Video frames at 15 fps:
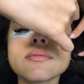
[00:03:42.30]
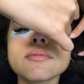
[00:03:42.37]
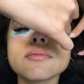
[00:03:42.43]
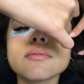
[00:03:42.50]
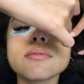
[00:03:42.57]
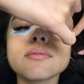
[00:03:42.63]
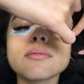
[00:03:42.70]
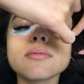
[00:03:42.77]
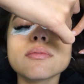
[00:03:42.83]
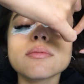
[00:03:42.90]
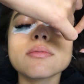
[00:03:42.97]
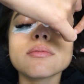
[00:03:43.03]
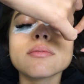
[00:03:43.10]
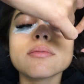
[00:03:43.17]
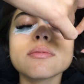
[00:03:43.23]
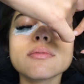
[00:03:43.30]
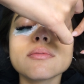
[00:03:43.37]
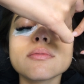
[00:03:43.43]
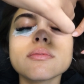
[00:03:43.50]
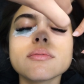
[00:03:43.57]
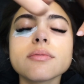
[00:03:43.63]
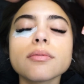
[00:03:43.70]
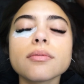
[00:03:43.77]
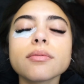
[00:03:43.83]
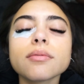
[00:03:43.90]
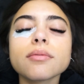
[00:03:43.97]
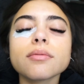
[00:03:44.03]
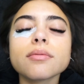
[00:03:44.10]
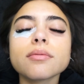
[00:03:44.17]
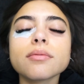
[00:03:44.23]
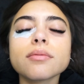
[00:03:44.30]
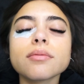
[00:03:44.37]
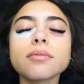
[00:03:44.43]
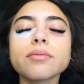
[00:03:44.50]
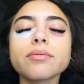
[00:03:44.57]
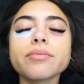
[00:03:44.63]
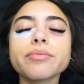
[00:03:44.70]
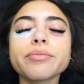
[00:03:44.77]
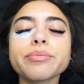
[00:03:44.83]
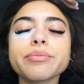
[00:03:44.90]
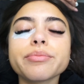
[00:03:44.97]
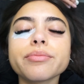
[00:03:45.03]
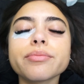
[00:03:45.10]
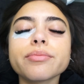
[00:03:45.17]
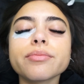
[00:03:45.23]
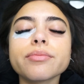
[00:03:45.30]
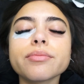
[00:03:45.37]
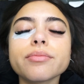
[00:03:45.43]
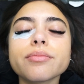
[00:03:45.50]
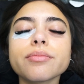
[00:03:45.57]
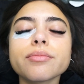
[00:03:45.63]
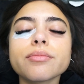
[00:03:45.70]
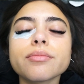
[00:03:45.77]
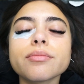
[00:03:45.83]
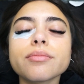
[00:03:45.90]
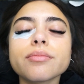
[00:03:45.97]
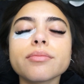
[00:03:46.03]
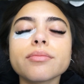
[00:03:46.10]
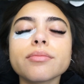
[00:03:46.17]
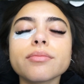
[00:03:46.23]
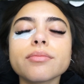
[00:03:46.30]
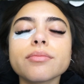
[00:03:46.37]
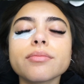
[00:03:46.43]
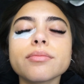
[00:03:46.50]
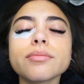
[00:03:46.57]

(silence)